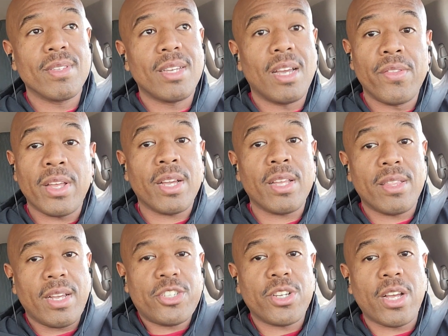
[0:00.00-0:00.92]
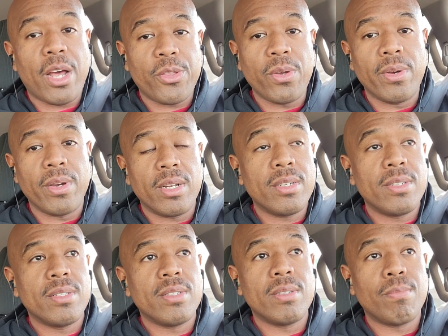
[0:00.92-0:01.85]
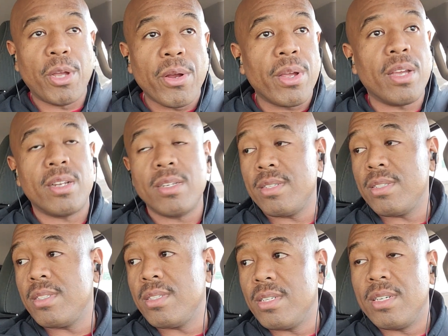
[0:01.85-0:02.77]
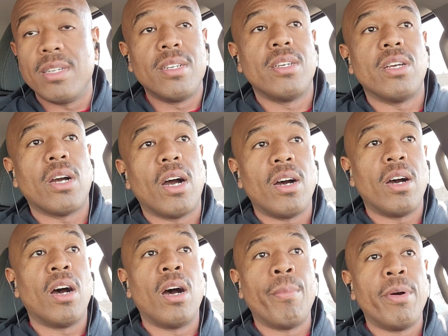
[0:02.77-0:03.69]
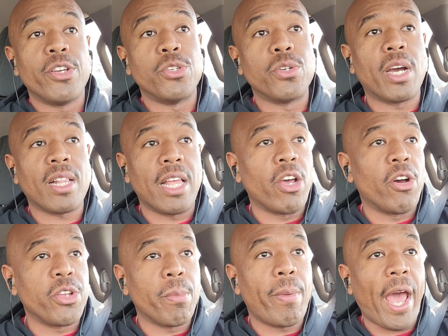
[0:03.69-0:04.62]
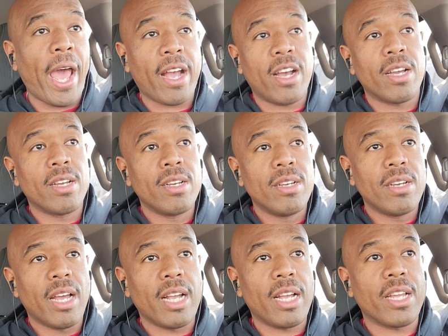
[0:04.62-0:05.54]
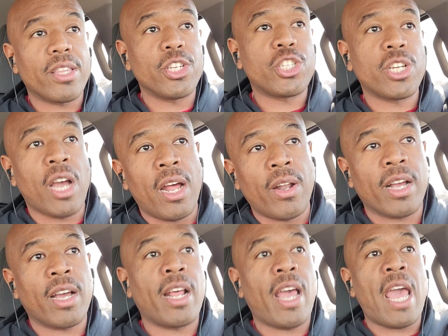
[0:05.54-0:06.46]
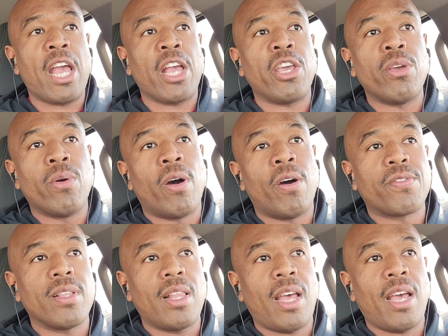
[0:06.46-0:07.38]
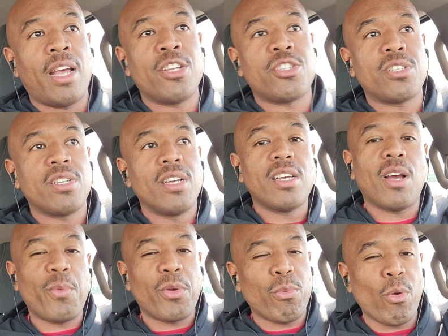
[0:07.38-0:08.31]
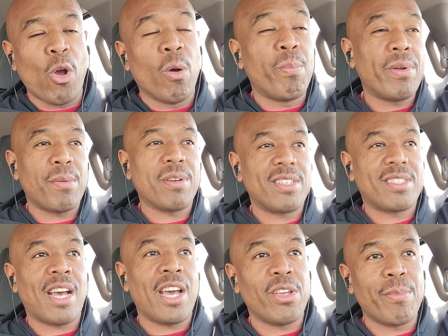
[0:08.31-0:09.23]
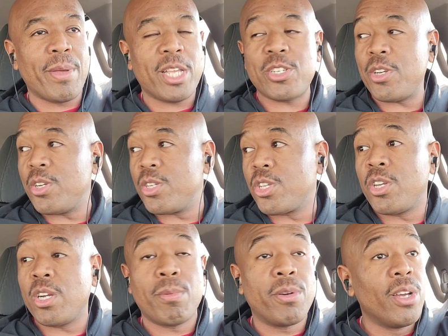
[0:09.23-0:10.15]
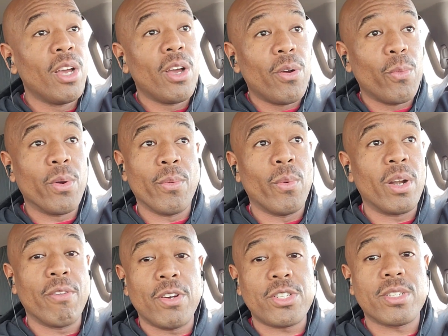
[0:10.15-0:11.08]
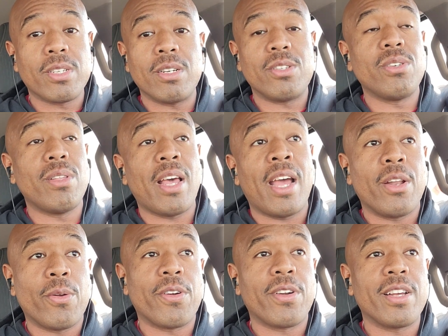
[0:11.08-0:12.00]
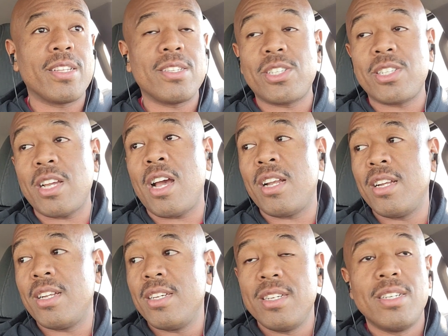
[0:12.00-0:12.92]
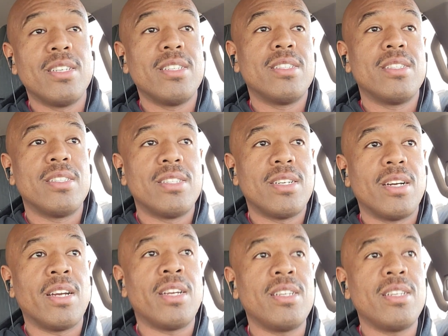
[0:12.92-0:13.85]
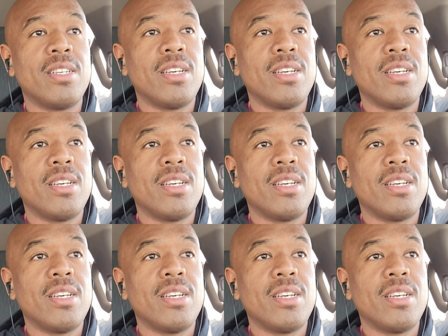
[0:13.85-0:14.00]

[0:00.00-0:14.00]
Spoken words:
And they just got to do it. Period. You got to lay on your back and get this shot. I got to hang you off the ledge with a rope, and I'm going to tie you and make sure you're secure. But one of us is going to do that in order to get this shot. All right?